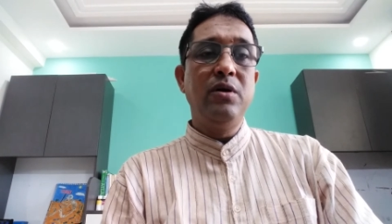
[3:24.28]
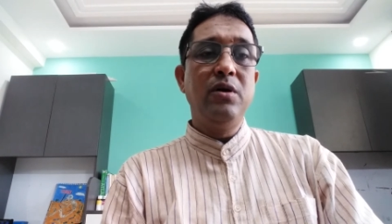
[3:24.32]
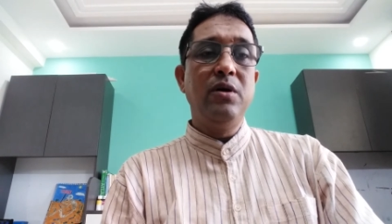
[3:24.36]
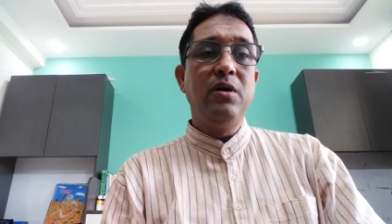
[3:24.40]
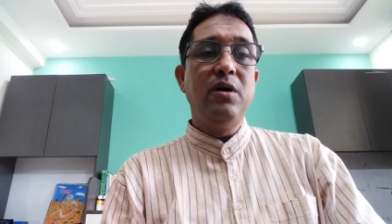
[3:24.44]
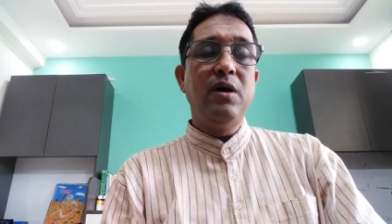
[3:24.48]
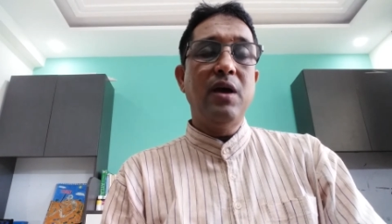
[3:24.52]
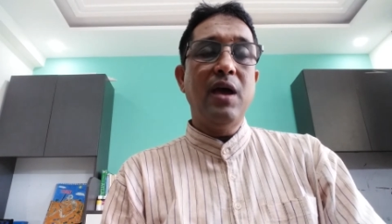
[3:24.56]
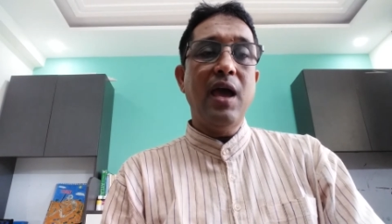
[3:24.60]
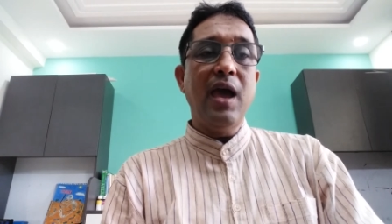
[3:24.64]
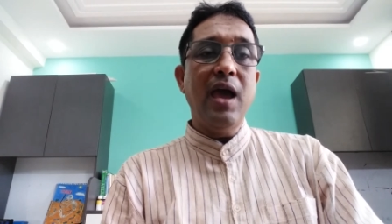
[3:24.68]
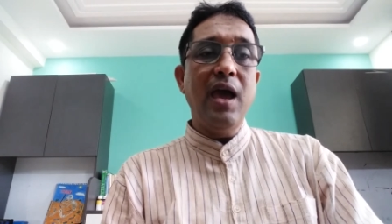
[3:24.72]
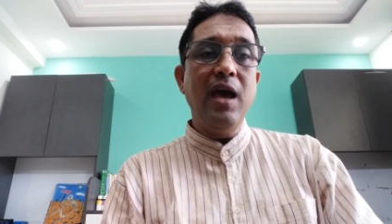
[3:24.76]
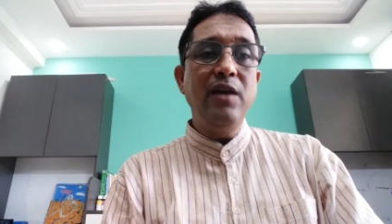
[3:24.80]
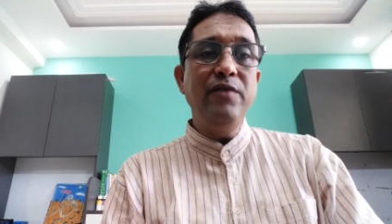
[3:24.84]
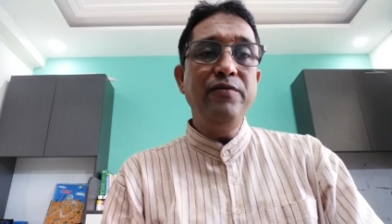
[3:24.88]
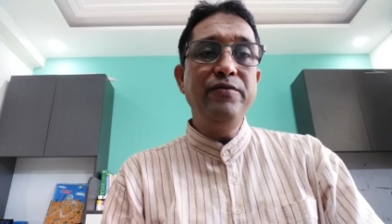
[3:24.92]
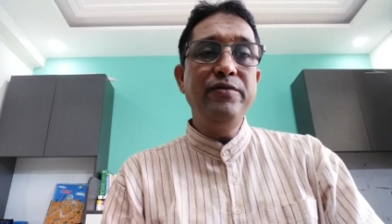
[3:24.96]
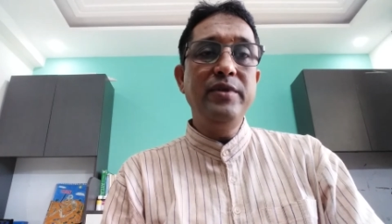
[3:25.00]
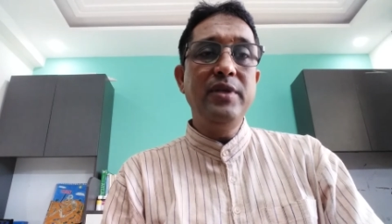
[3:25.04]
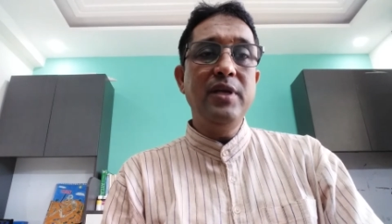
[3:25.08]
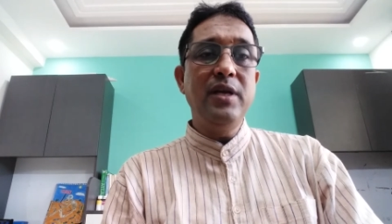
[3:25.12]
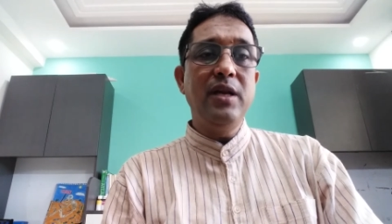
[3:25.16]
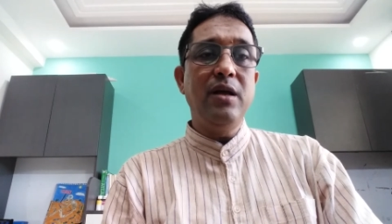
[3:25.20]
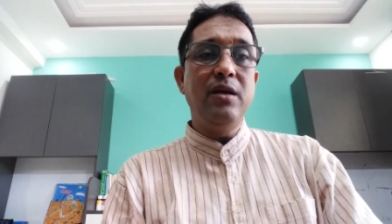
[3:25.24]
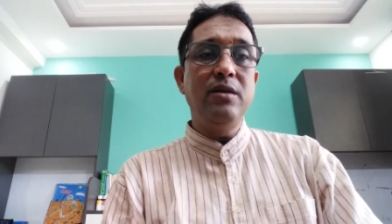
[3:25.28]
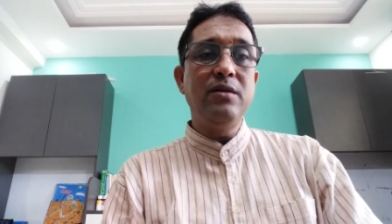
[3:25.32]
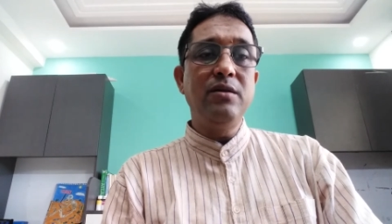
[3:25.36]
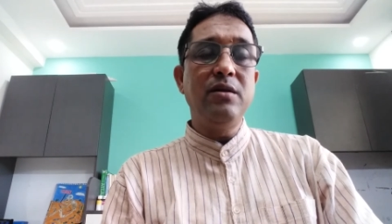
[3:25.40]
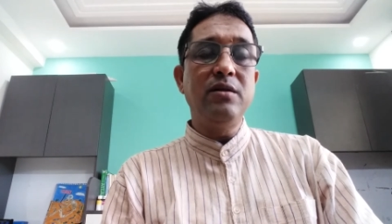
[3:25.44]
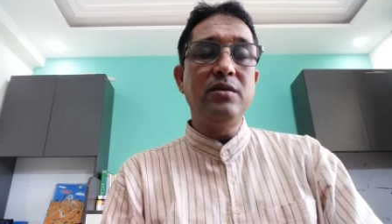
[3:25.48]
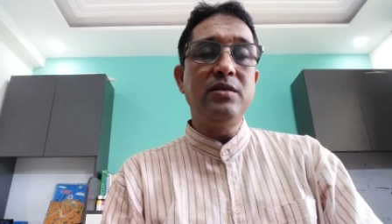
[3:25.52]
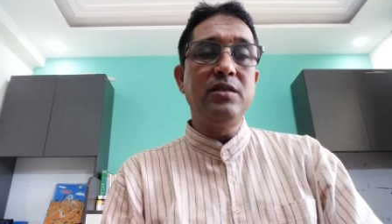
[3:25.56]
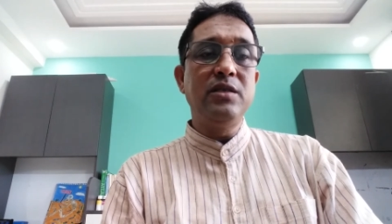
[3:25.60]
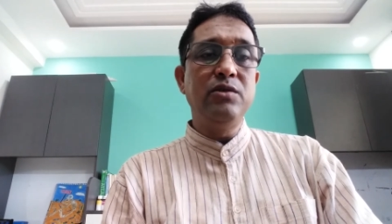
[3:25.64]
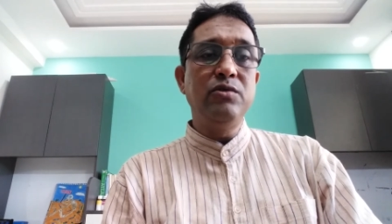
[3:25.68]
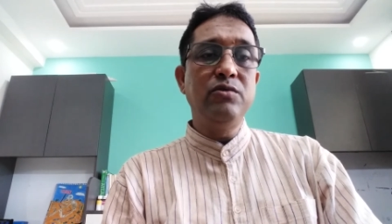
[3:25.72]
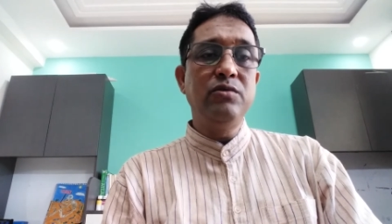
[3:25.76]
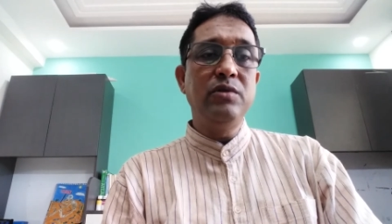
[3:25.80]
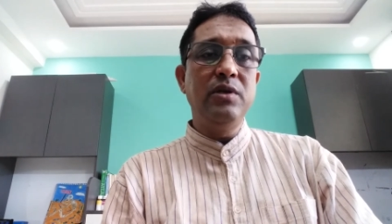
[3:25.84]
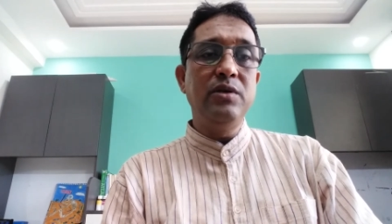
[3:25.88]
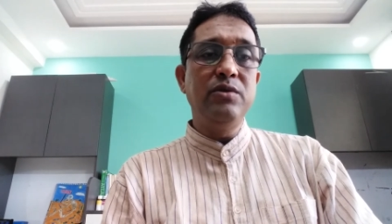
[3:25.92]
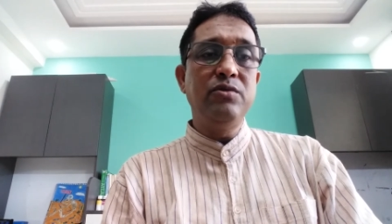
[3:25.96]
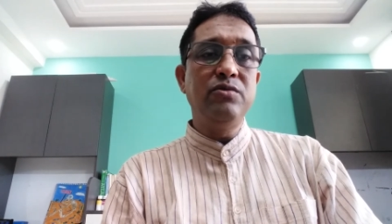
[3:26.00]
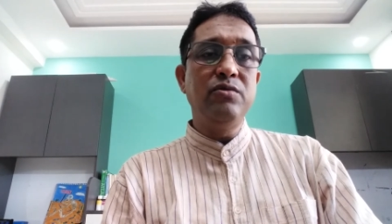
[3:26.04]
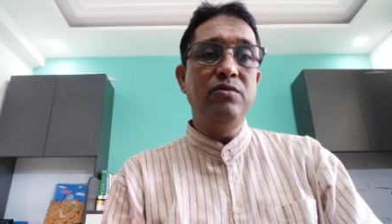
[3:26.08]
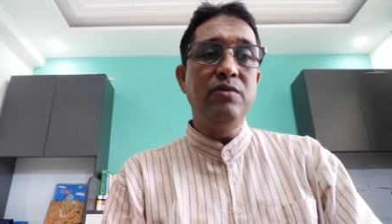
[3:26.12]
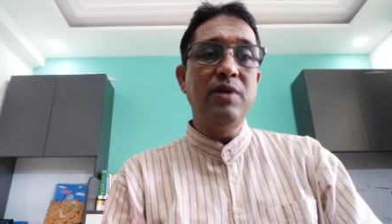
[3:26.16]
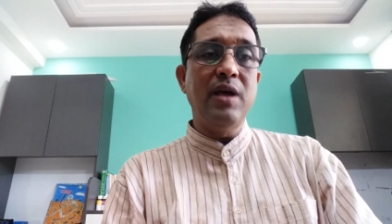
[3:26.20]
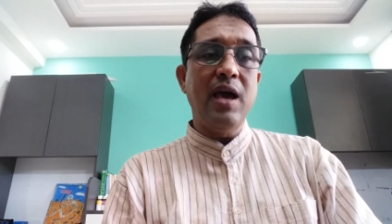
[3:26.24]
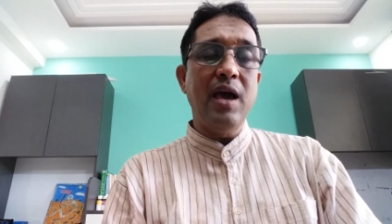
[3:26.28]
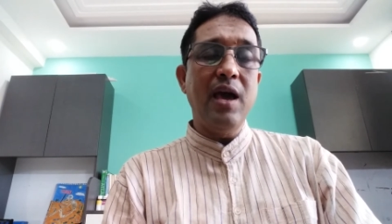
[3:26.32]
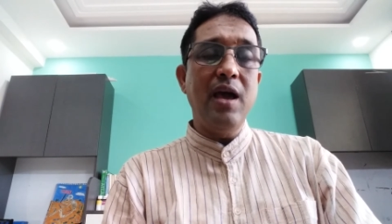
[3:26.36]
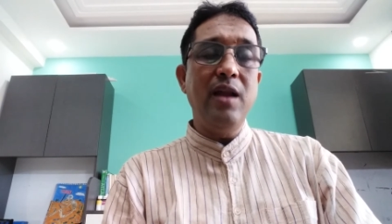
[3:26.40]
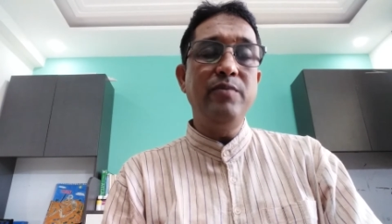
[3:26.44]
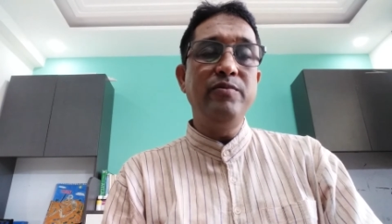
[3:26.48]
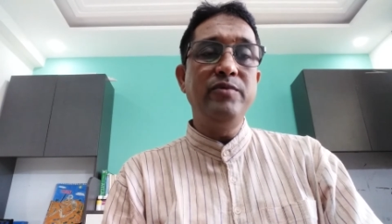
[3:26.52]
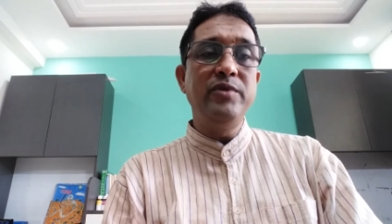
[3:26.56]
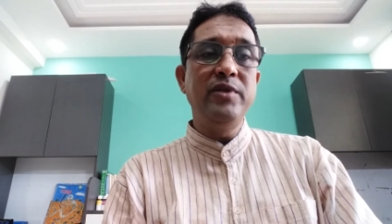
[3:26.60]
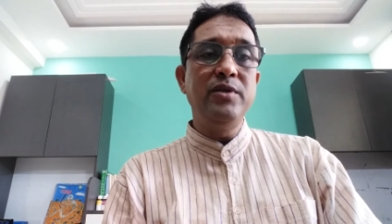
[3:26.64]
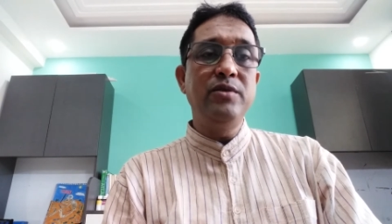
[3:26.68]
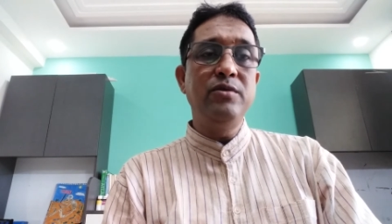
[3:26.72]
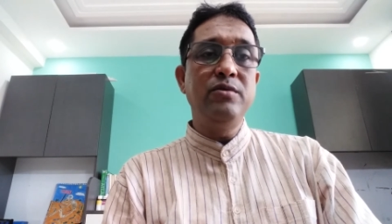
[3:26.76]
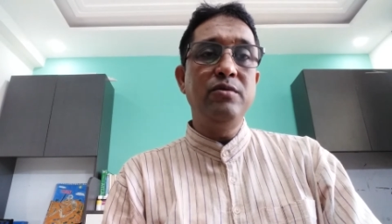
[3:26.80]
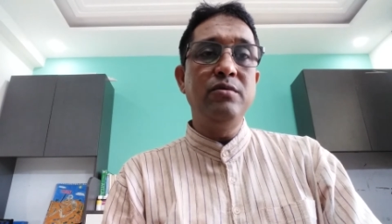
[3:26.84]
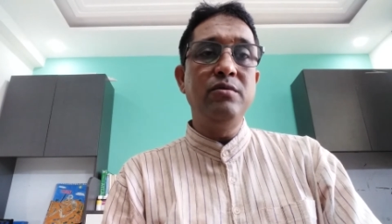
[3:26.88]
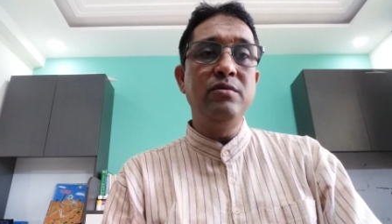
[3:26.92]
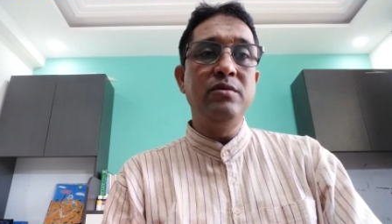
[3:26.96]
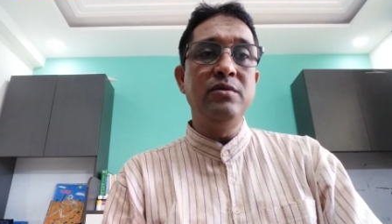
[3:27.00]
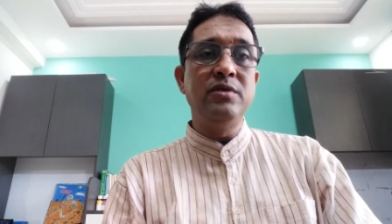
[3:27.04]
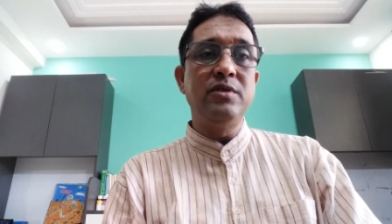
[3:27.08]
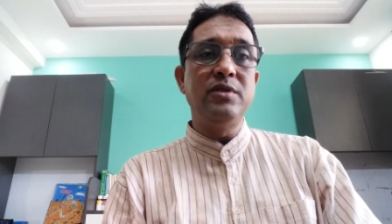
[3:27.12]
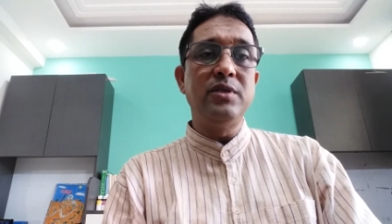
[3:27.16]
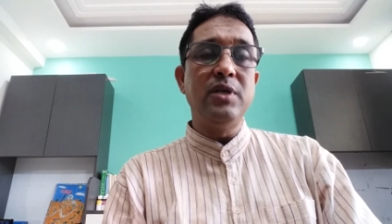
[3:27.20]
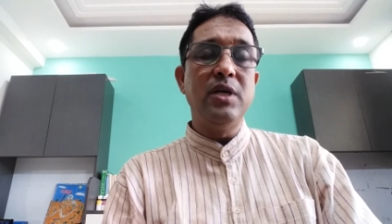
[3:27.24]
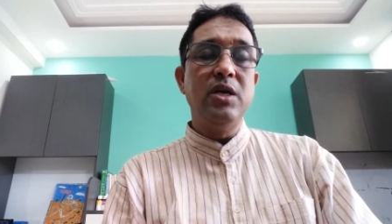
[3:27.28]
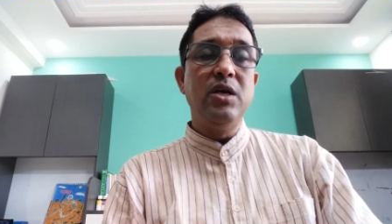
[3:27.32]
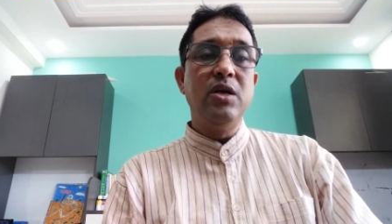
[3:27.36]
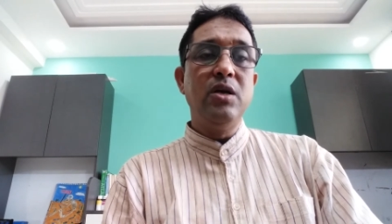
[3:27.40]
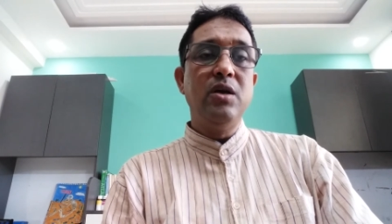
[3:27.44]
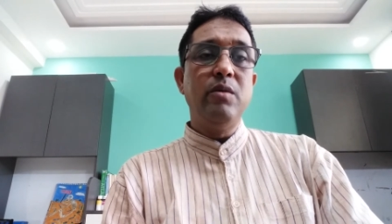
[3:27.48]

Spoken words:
help the learners, it should help the students